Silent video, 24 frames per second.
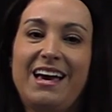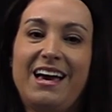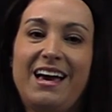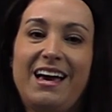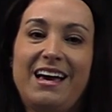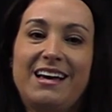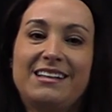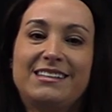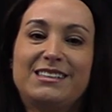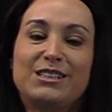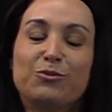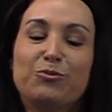
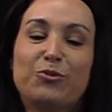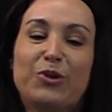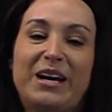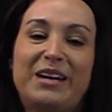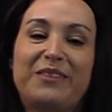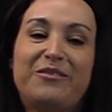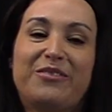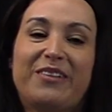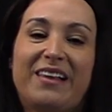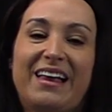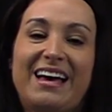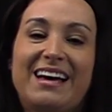Some
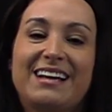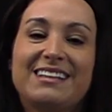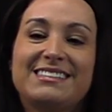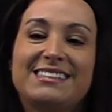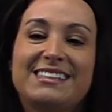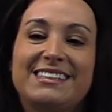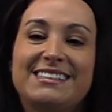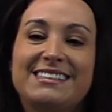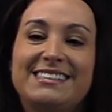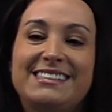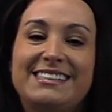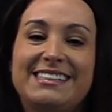red flags
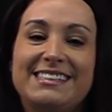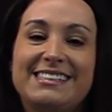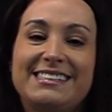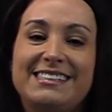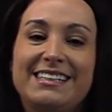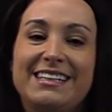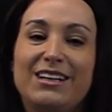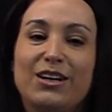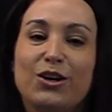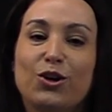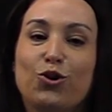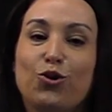
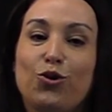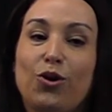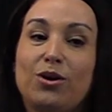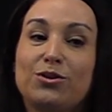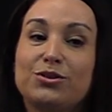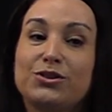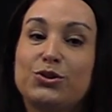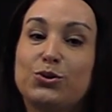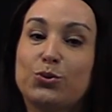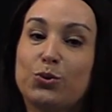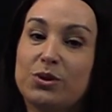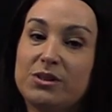consistent across
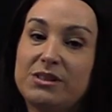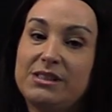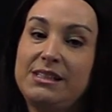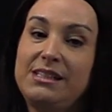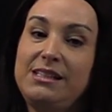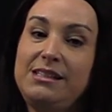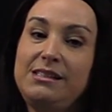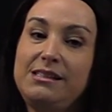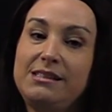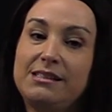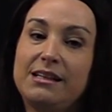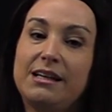
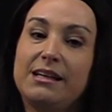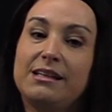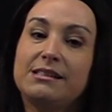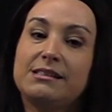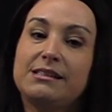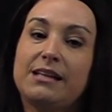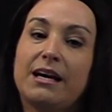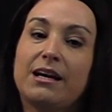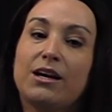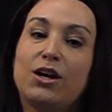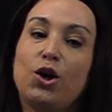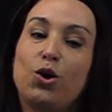sources is
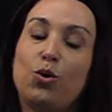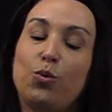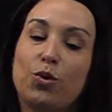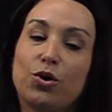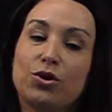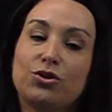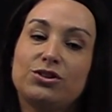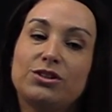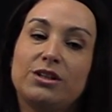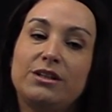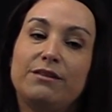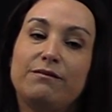that
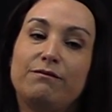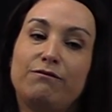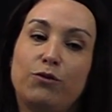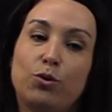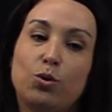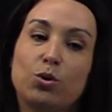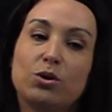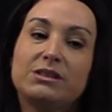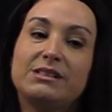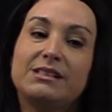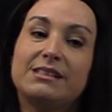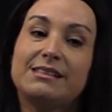coercion and
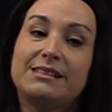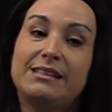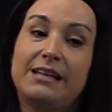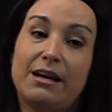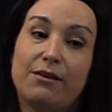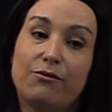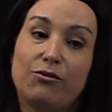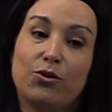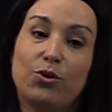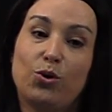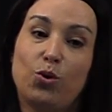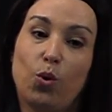force is
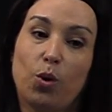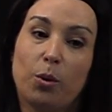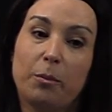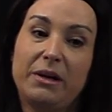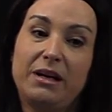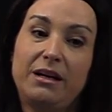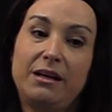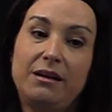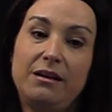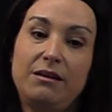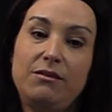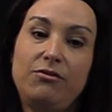never
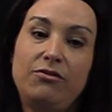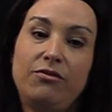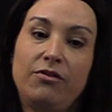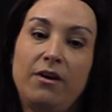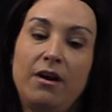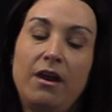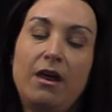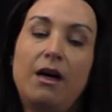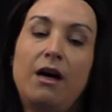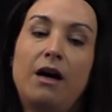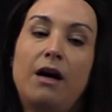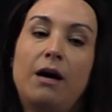normative,
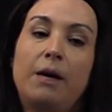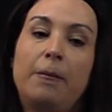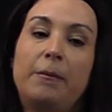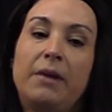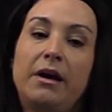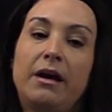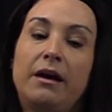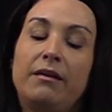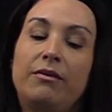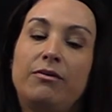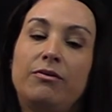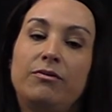
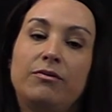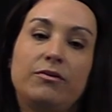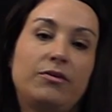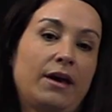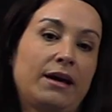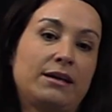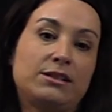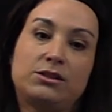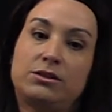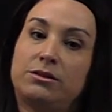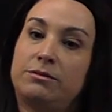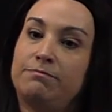and
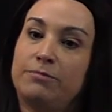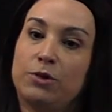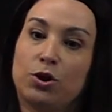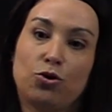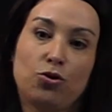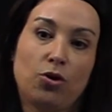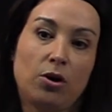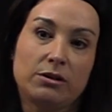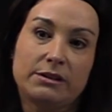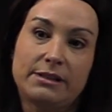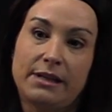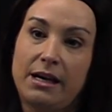that's
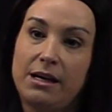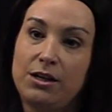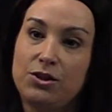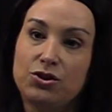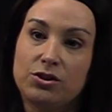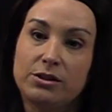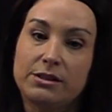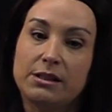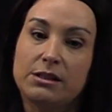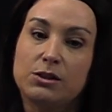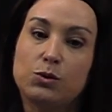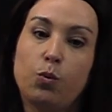across
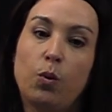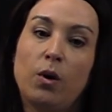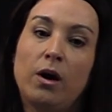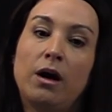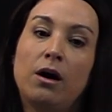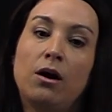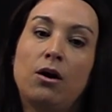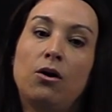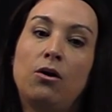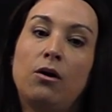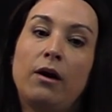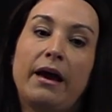ages as
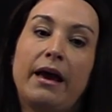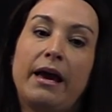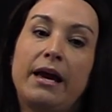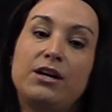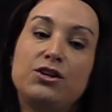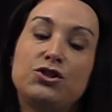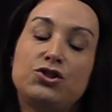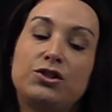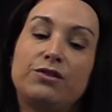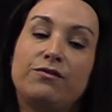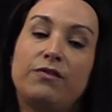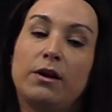well.
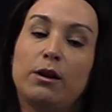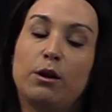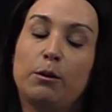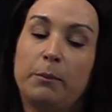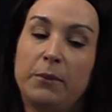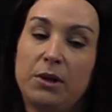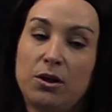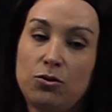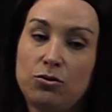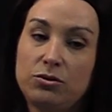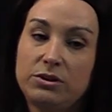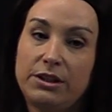Age
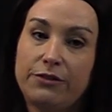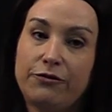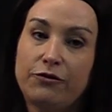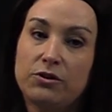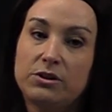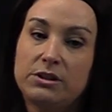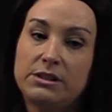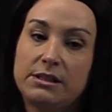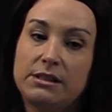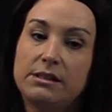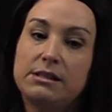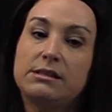developmental
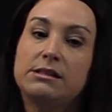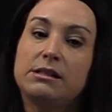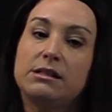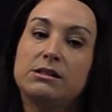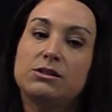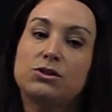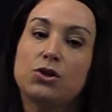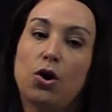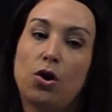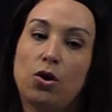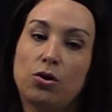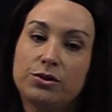differences
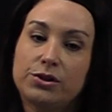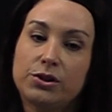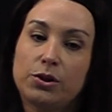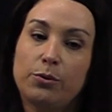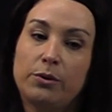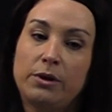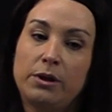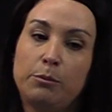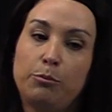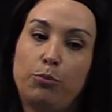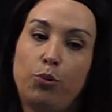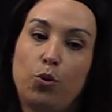is also
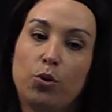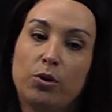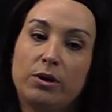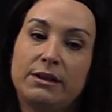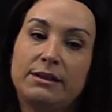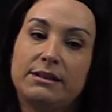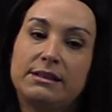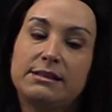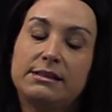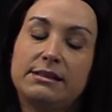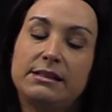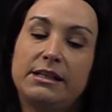an
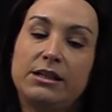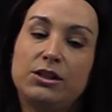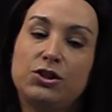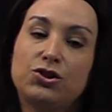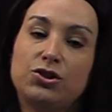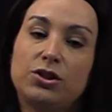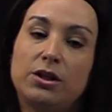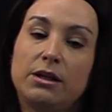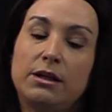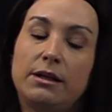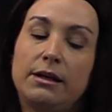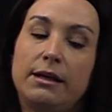important
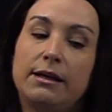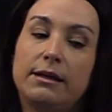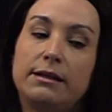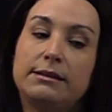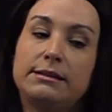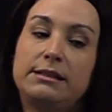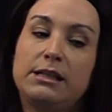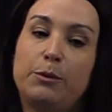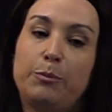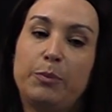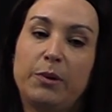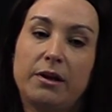distinction.
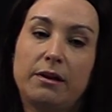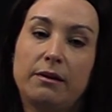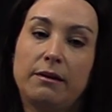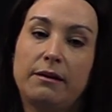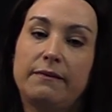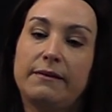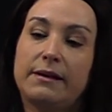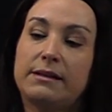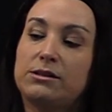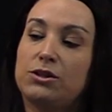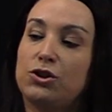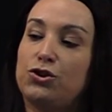Typically,
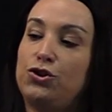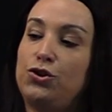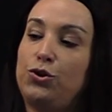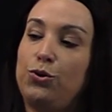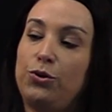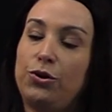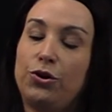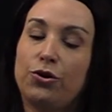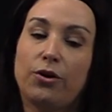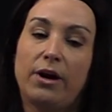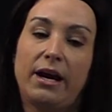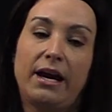that's a
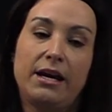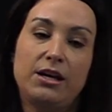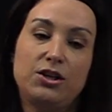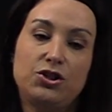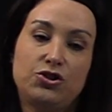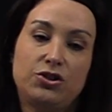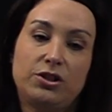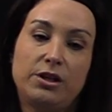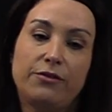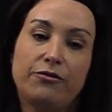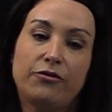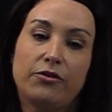2-year age
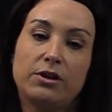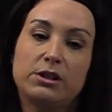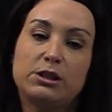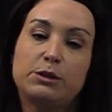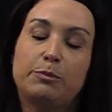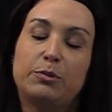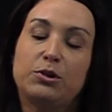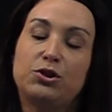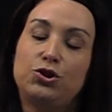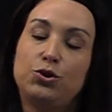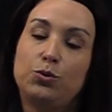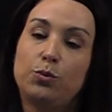difference,
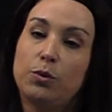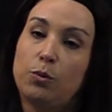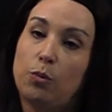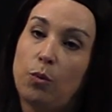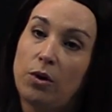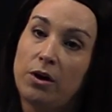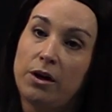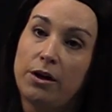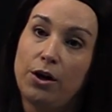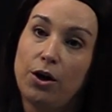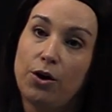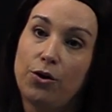but you would
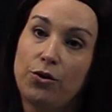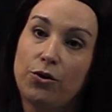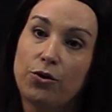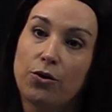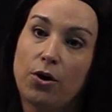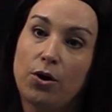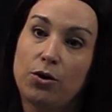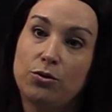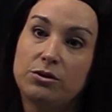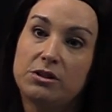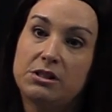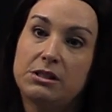want to know your
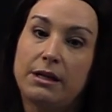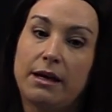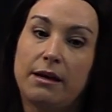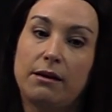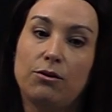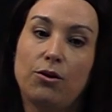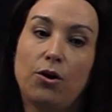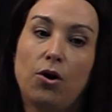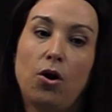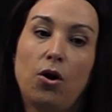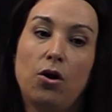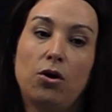own state
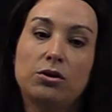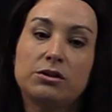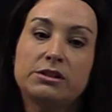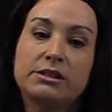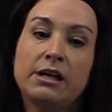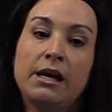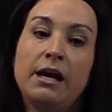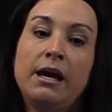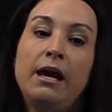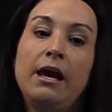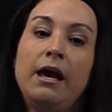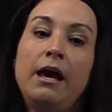laws.
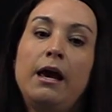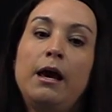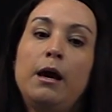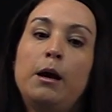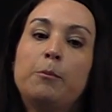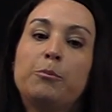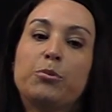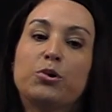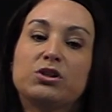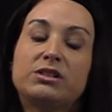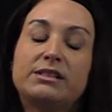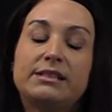
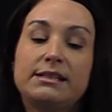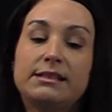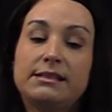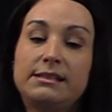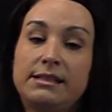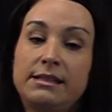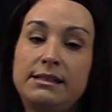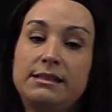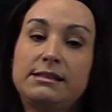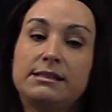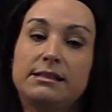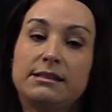
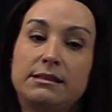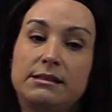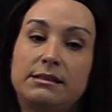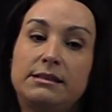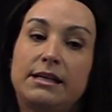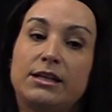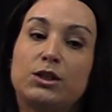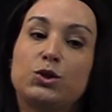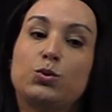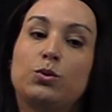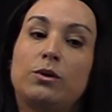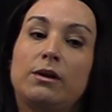Persistence in
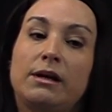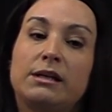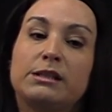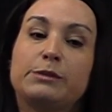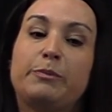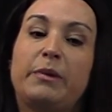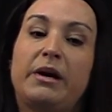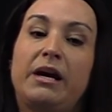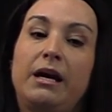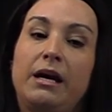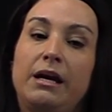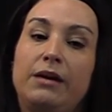sexualized
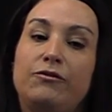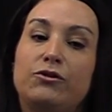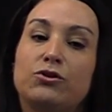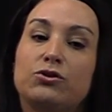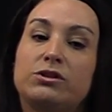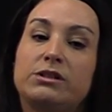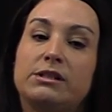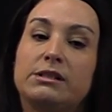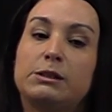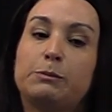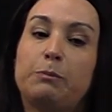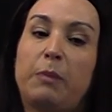behaviors
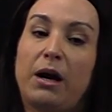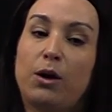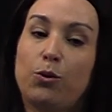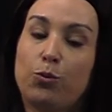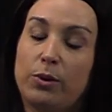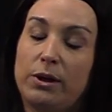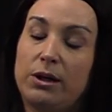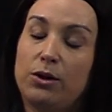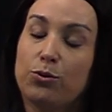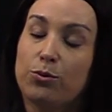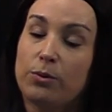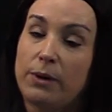despite
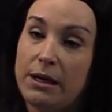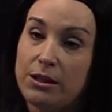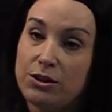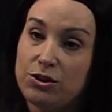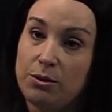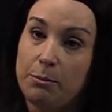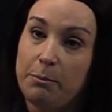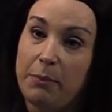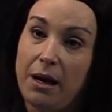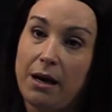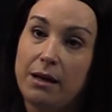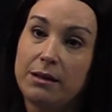
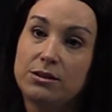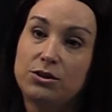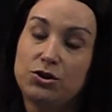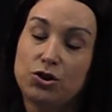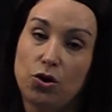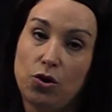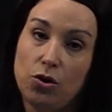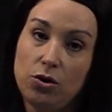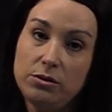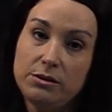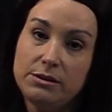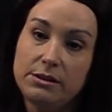redirection by
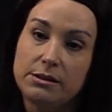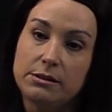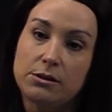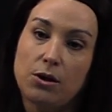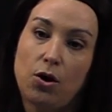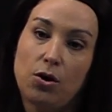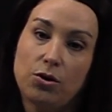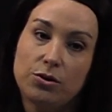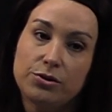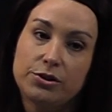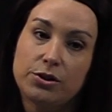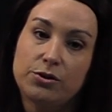adults is
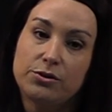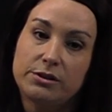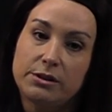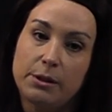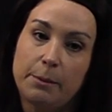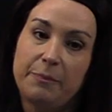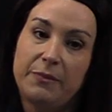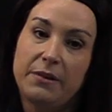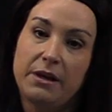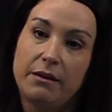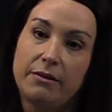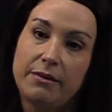also
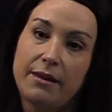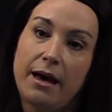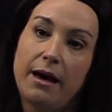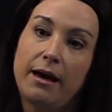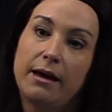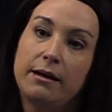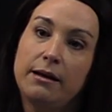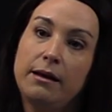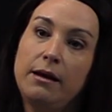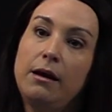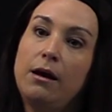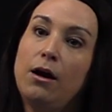something
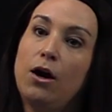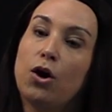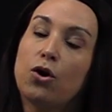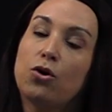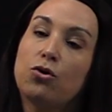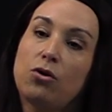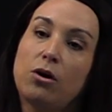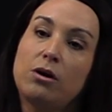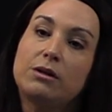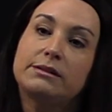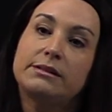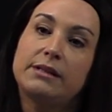that
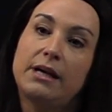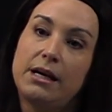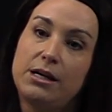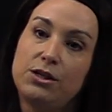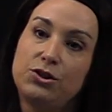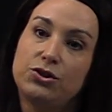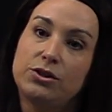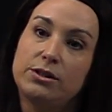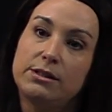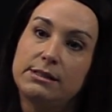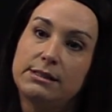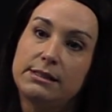across
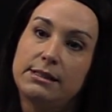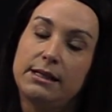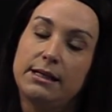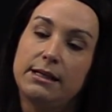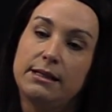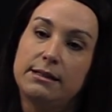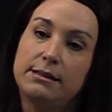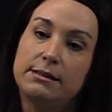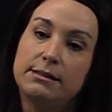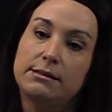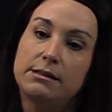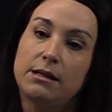ages
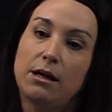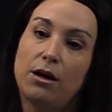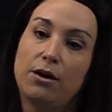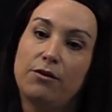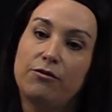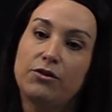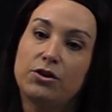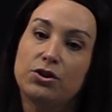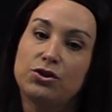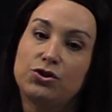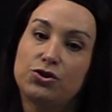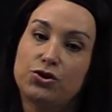is of
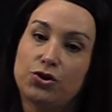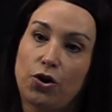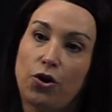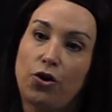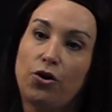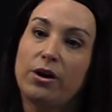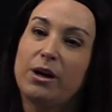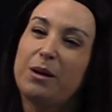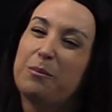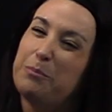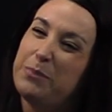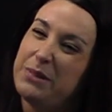
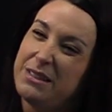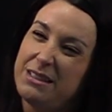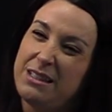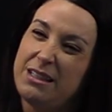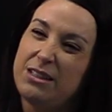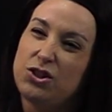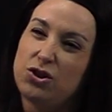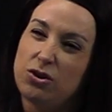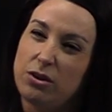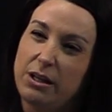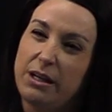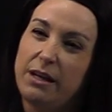concern and
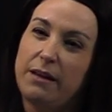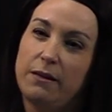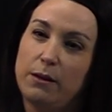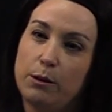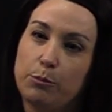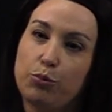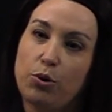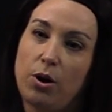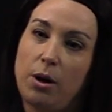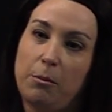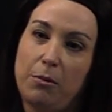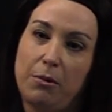potentially in the
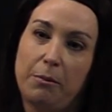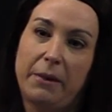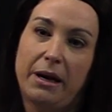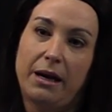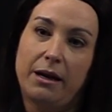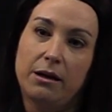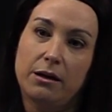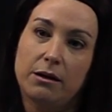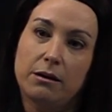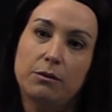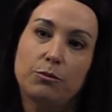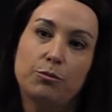
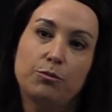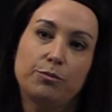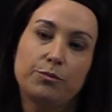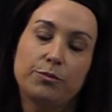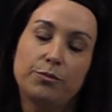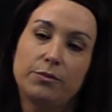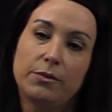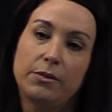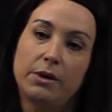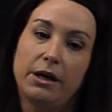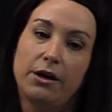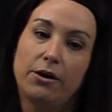problematic
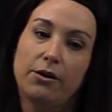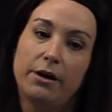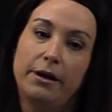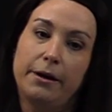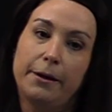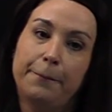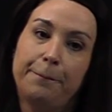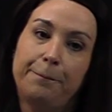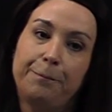area.